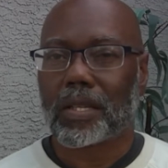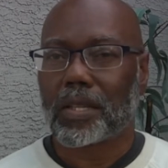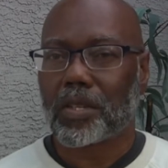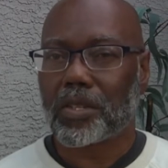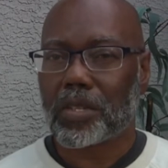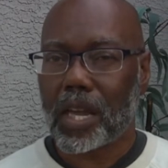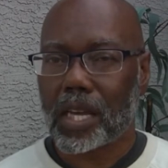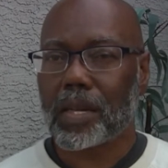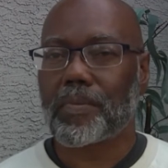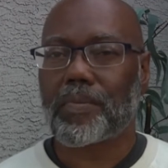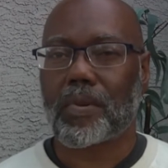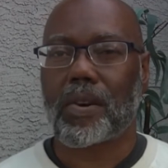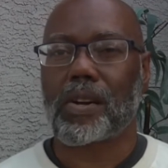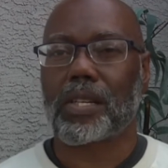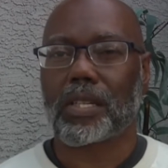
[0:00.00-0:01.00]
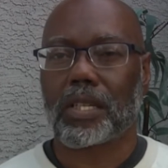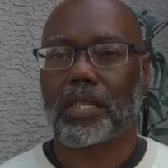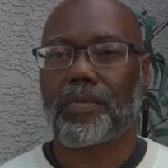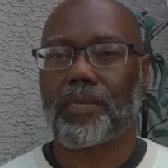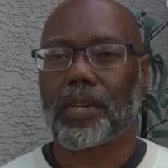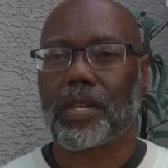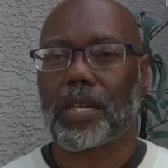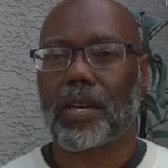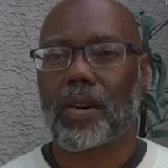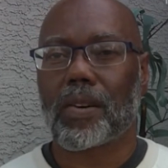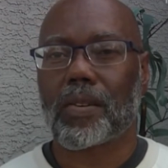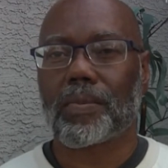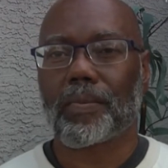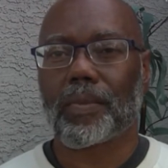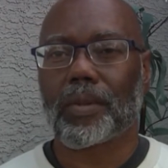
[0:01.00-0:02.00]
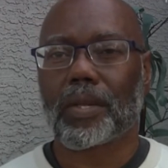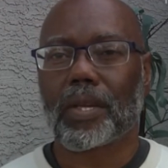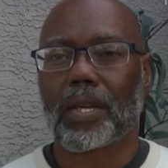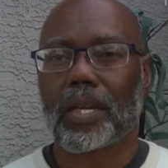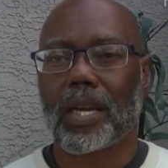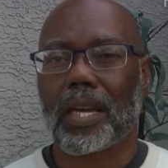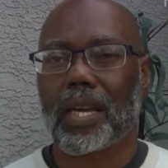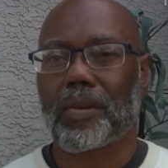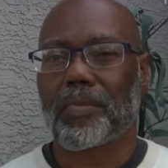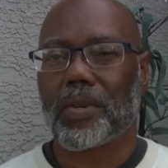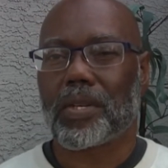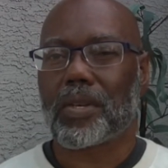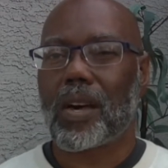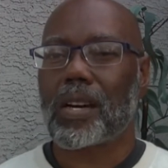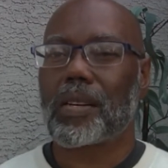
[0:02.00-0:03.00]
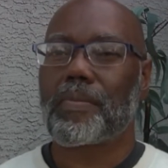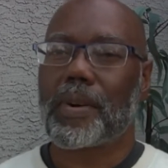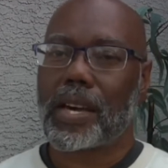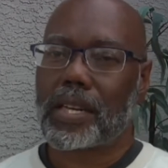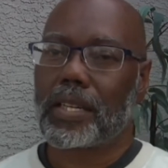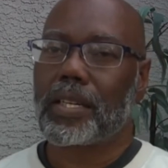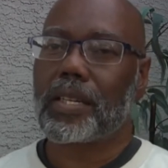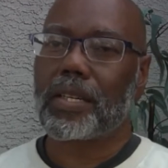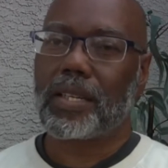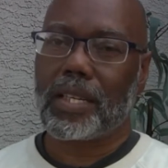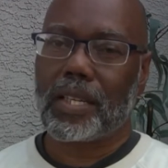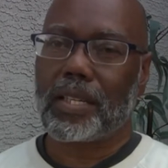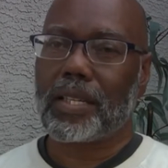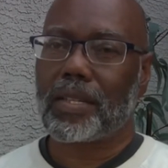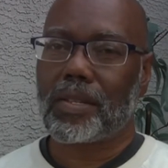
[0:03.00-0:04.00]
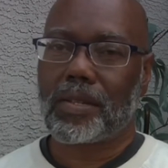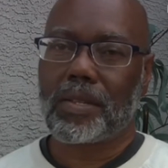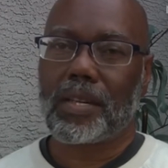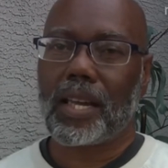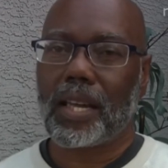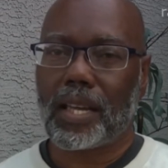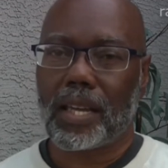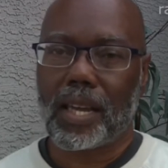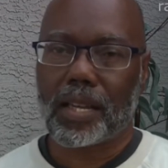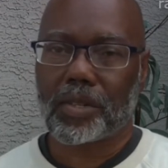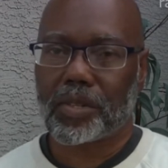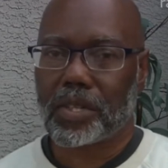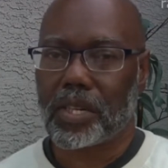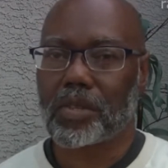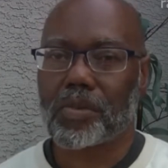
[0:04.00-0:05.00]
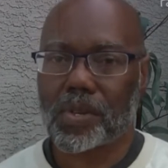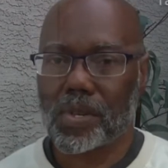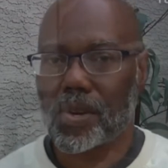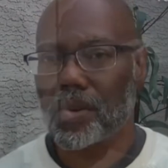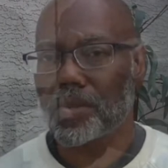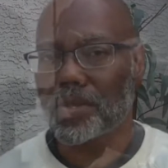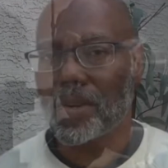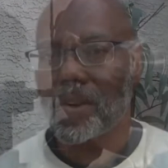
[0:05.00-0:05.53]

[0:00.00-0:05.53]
The second part of this video, and we talk about it as this one goes